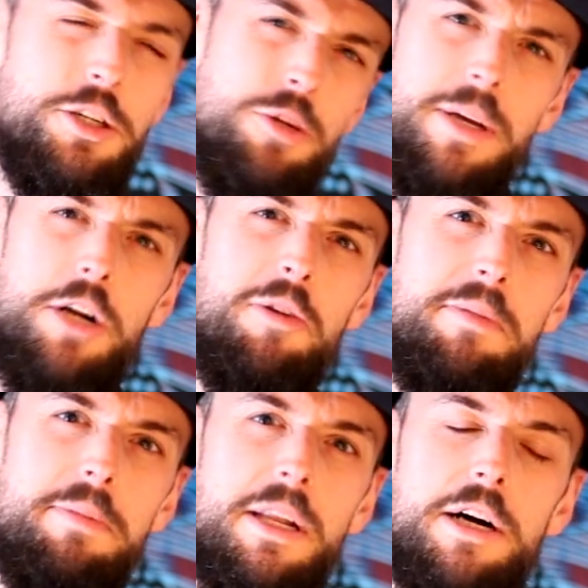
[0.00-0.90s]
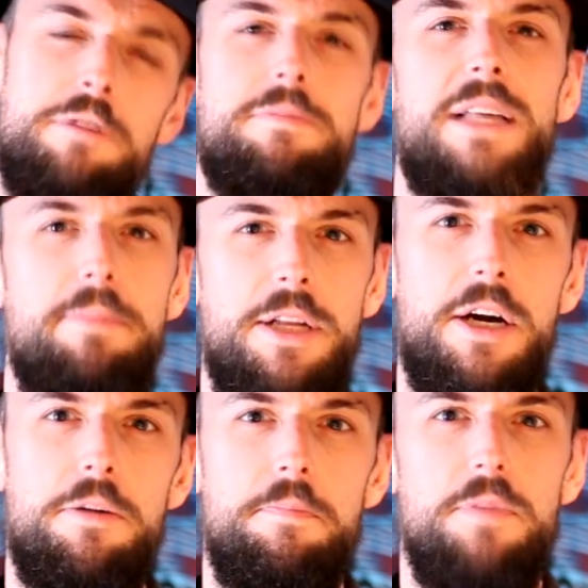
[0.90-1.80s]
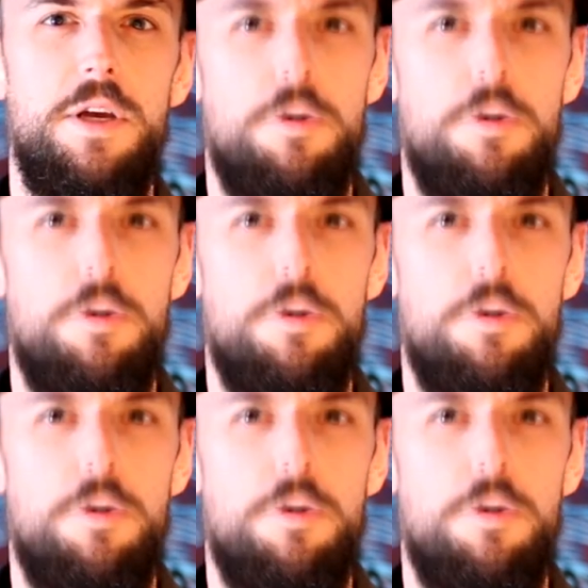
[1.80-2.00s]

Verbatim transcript: Drop me a comment below, let me know